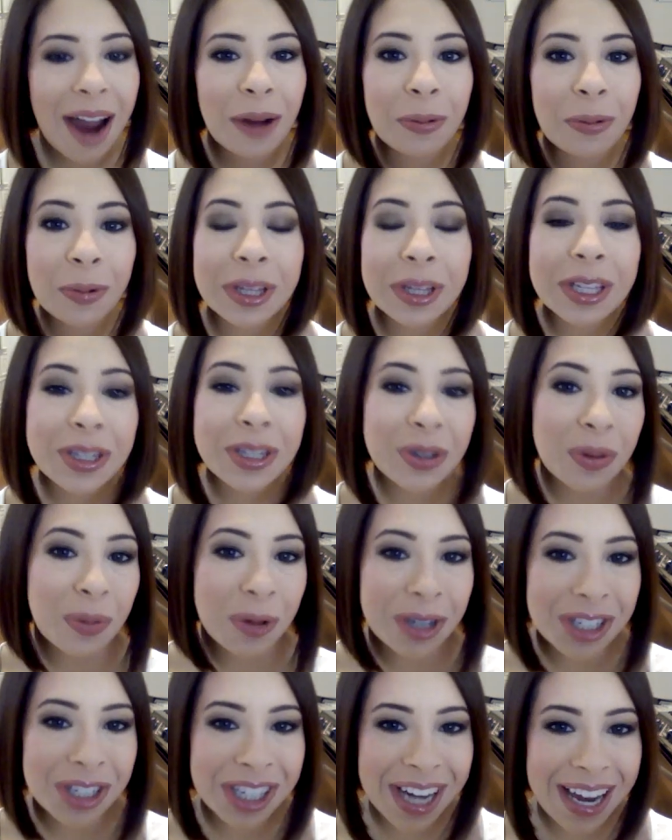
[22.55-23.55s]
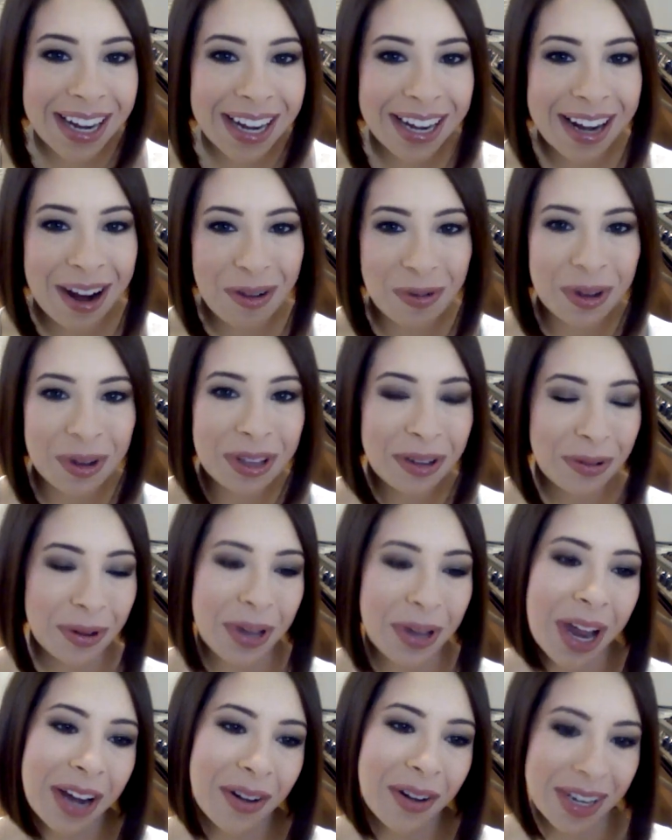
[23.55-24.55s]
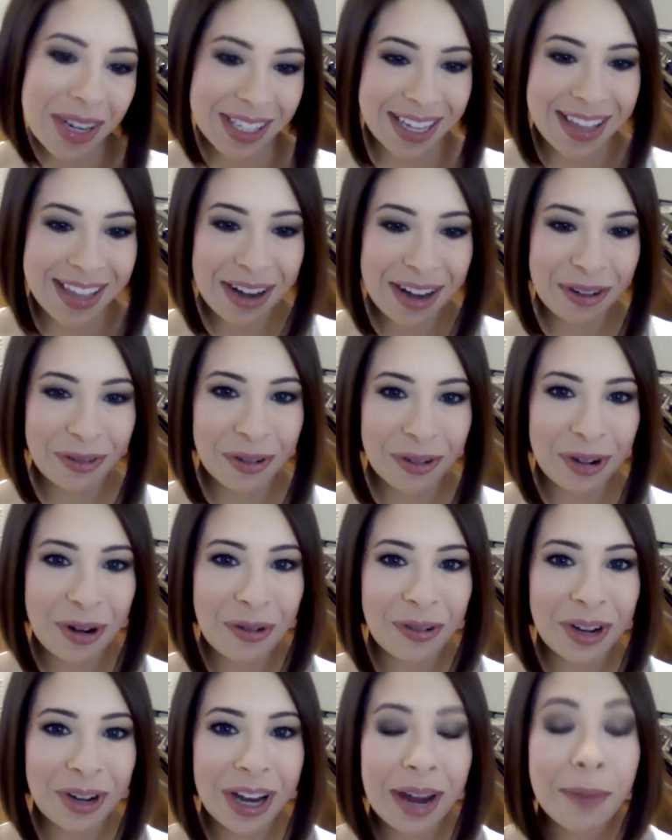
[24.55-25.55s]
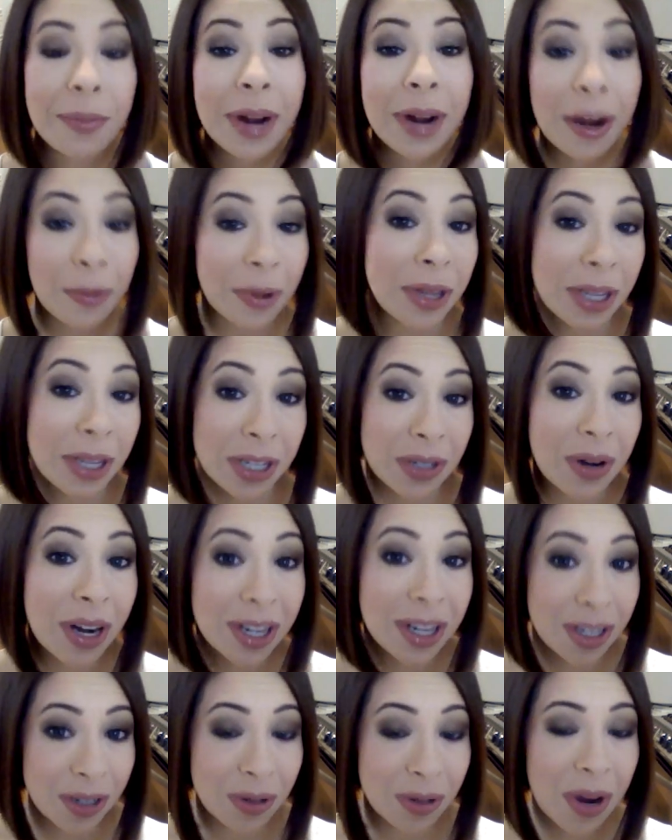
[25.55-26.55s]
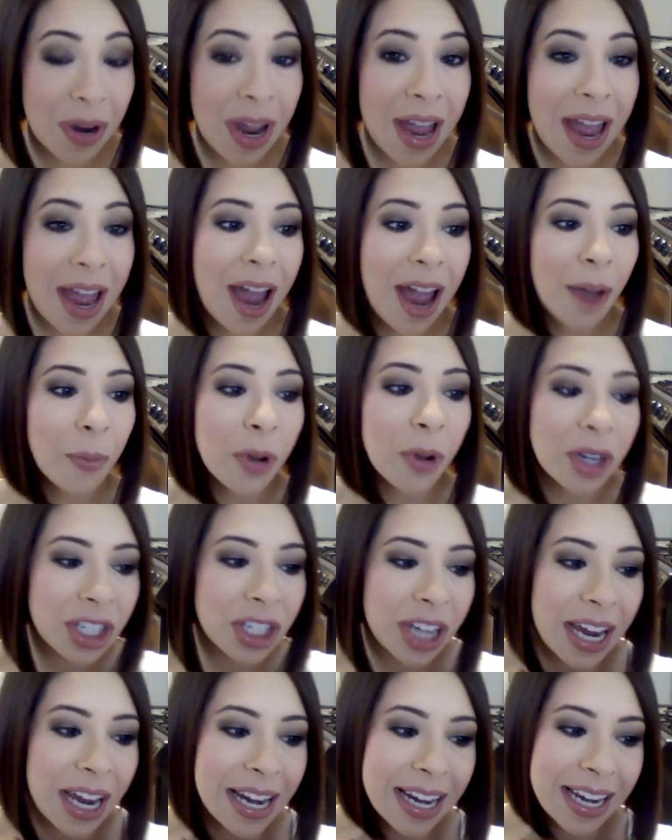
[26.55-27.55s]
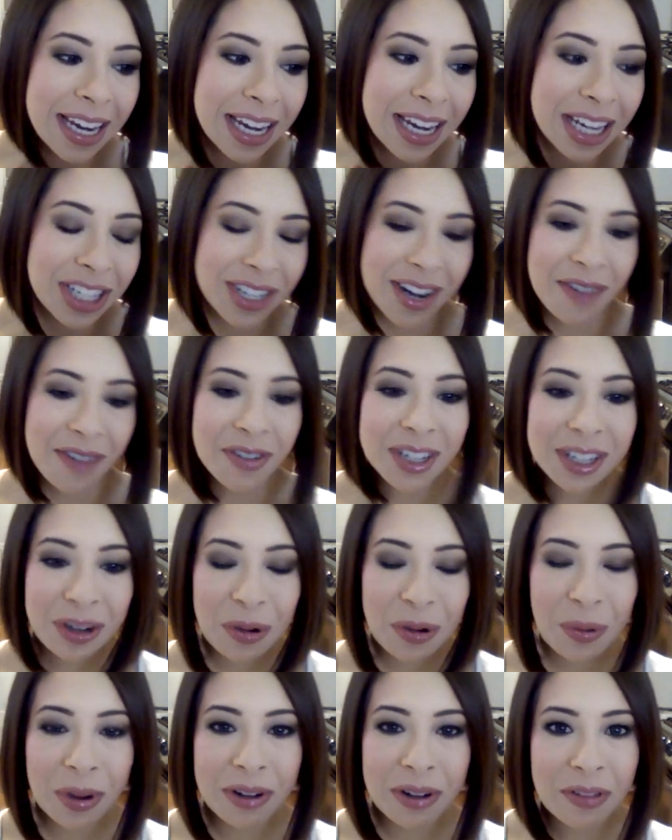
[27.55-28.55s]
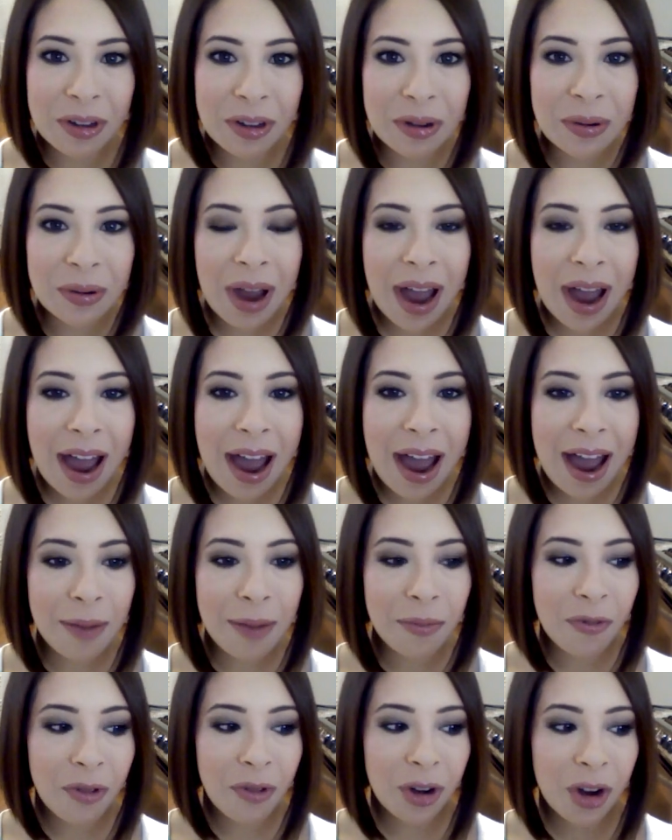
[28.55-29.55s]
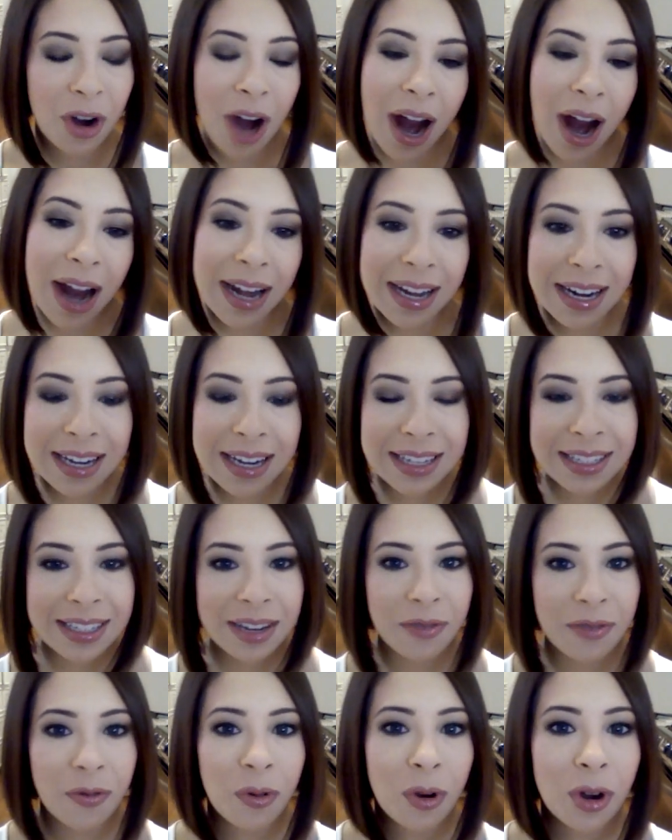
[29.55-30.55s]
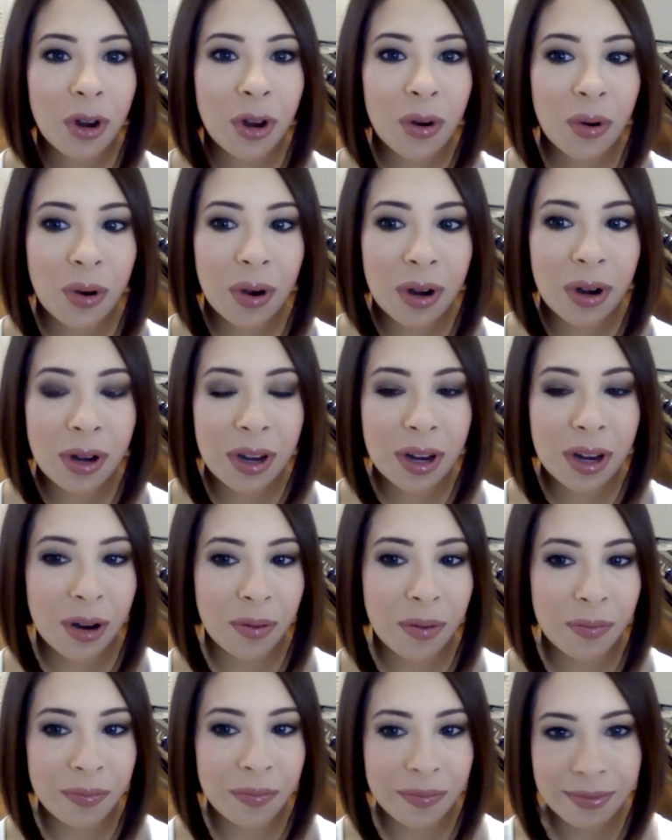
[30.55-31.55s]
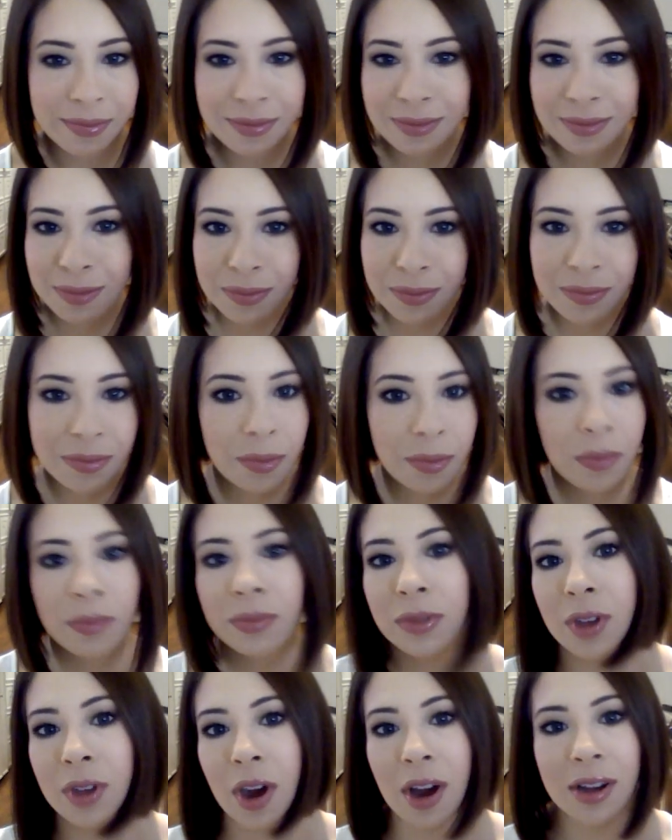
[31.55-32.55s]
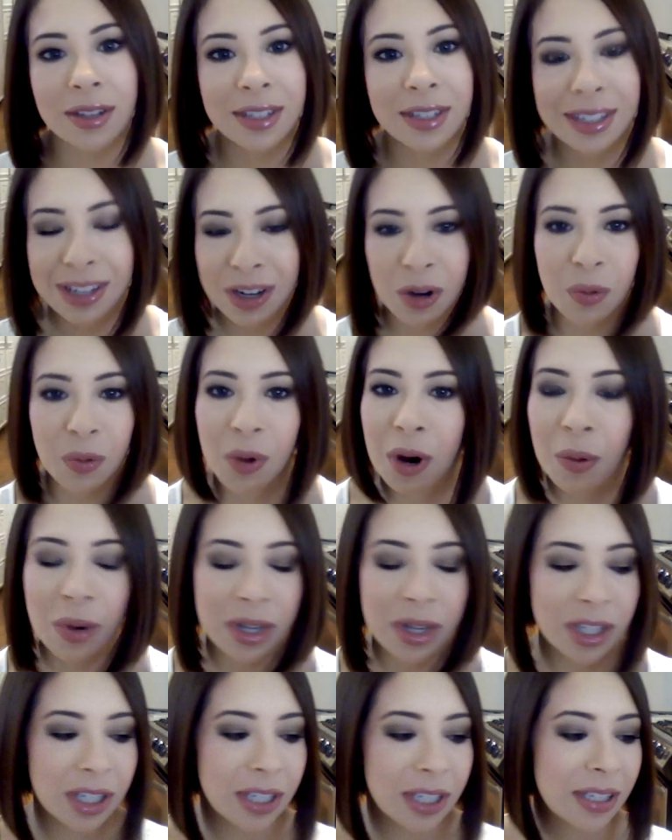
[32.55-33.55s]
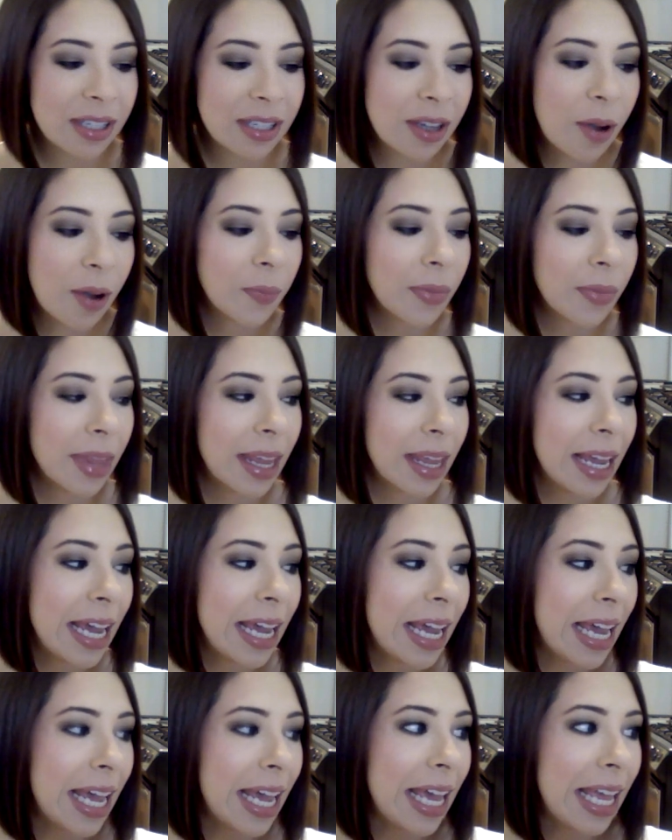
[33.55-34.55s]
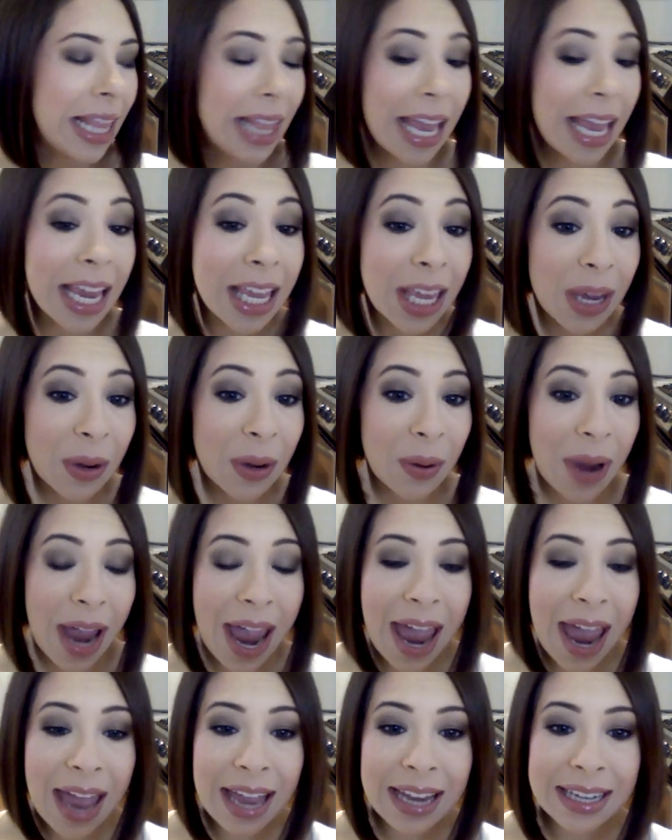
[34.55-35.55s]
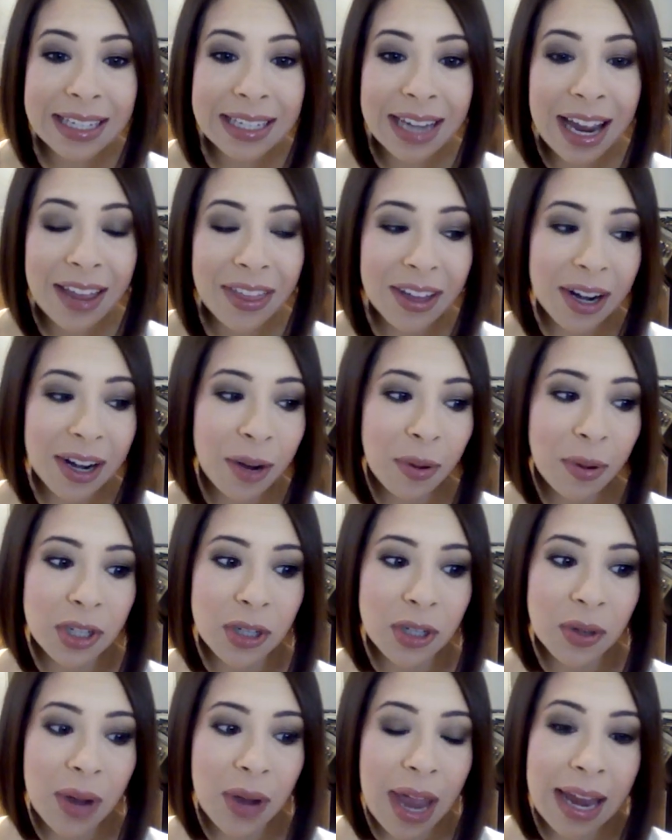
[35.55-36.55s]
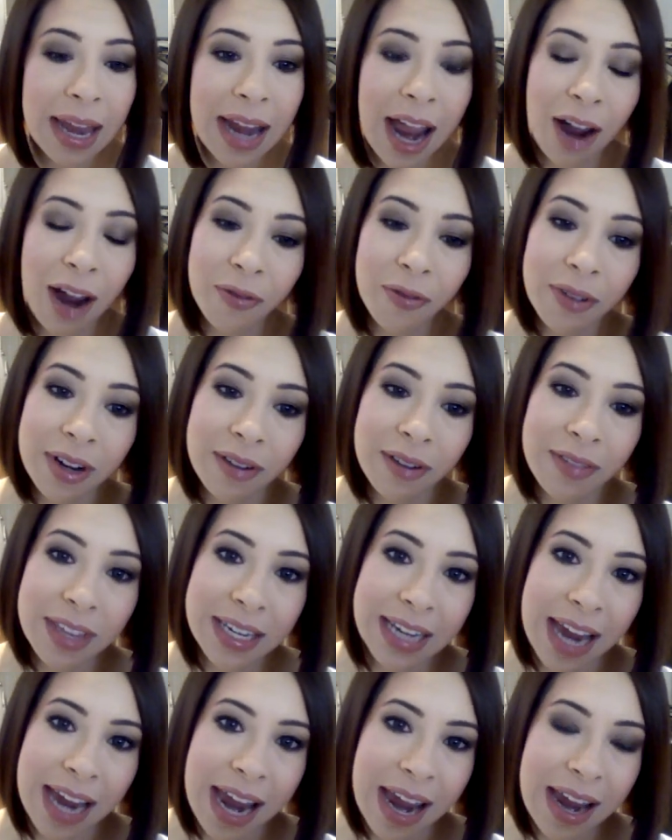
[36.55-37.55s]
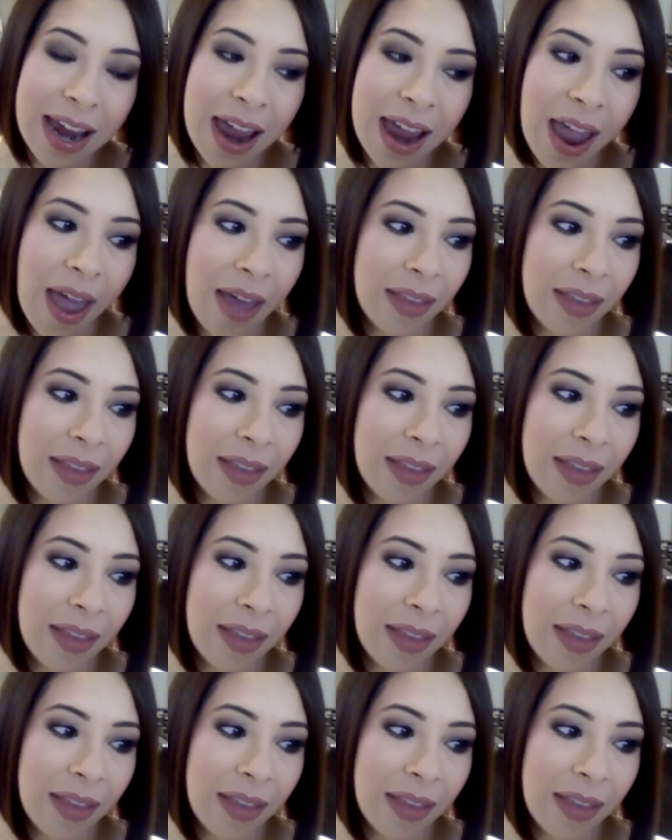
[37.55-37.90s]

I really do appreciate it. I really, really, I know I say that over and over again, but I really do. I do appreciate each and every single one of you um, for your kindness and for your, you know, thoughts and your well wishes. So thank you. And I thought I would do an outfit of the day.